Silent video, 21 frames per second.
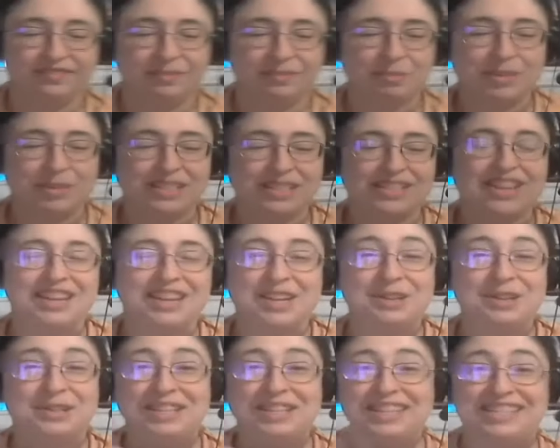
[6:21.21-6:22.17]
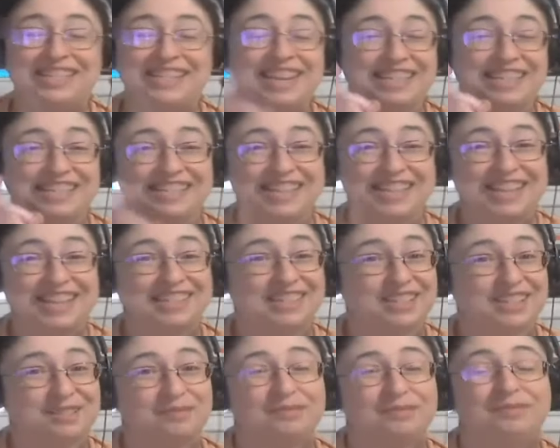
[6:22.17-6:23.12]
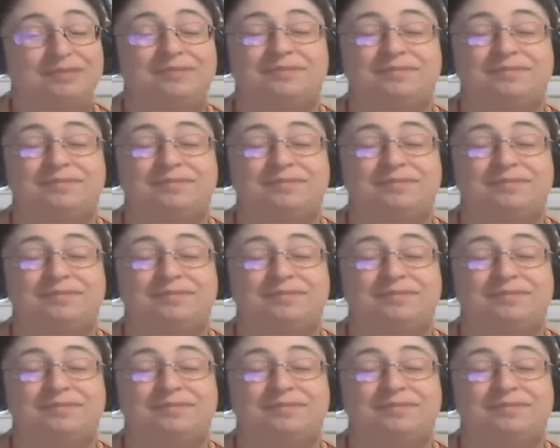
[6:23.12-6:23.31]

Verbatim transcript: But it's not nearly as nice as that stuff.